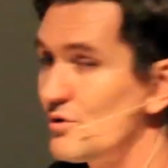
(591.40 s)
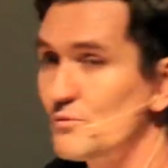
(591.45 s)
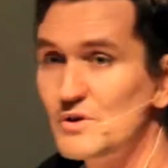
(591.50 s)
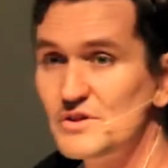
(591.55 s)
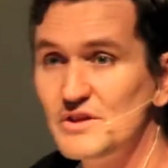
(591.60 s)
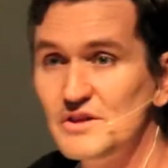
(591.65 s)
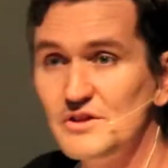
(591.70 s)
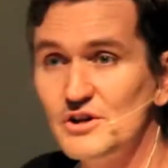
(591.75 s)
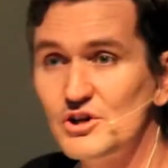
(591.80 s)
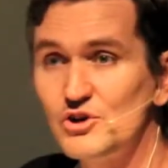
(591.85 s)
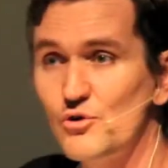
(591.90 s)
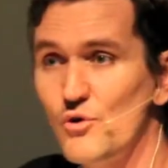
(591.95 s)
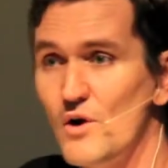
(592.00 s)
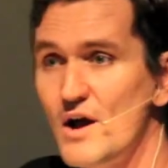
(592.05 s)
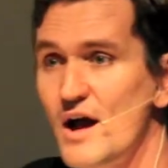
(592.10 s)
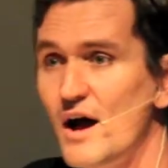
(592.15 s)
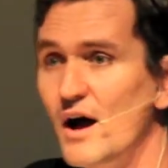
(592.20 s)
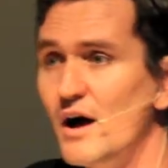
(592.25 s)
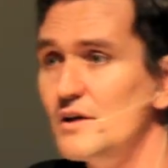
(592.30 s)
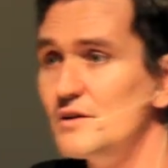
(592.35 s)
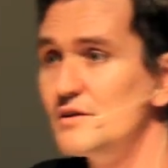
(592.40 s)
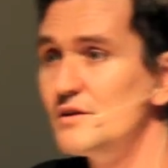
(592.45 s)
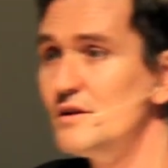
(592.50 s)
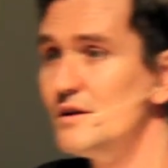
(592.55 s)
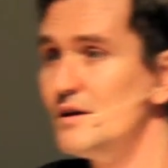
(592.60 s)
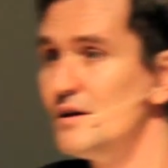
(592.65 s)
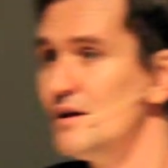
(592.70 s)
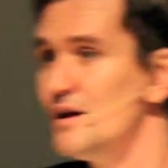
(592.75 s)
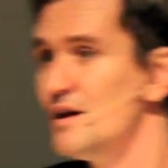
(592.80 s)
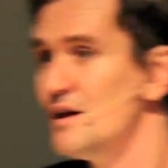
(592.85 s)
the within the crowd,
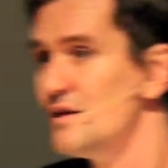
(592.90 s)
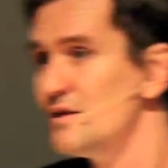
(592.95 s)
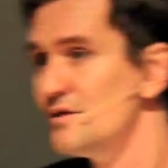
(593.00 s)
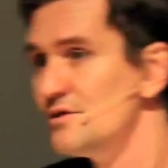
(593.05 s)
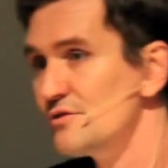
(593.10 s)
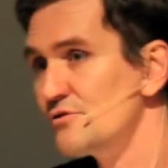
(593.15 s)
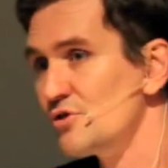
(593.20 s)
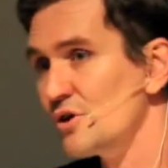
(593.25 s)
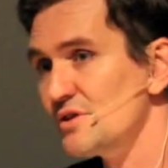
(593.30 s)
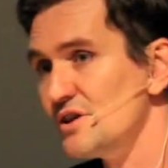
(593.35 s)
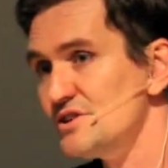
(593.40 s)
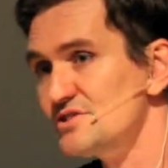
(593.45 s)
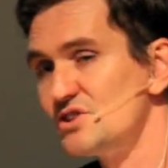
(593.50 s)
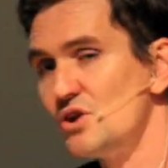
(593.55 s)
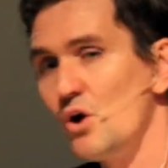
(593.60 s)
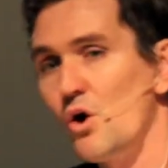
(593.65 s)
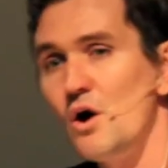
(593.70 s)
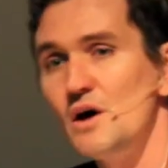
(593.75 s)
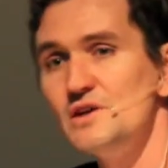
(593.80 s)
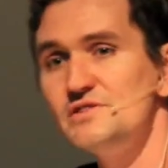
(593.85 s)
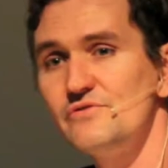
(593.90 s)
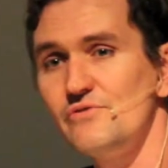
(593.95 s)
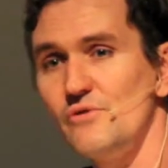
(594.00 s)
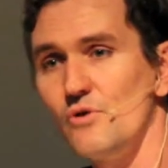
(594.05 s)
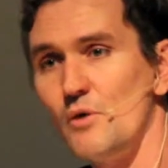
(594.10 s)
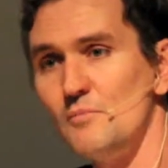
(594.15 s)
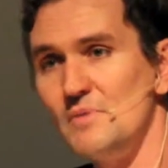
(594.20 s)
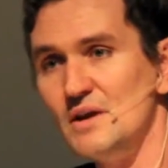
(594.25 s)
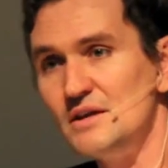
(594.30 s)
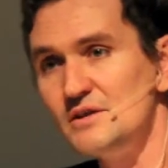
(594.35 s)
you've got these guys
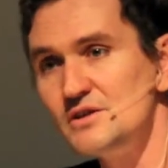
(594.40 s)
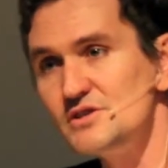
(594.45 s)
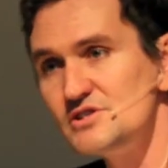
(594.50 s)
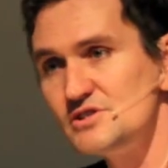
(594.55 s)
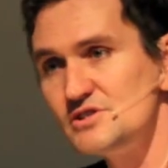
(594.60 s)
from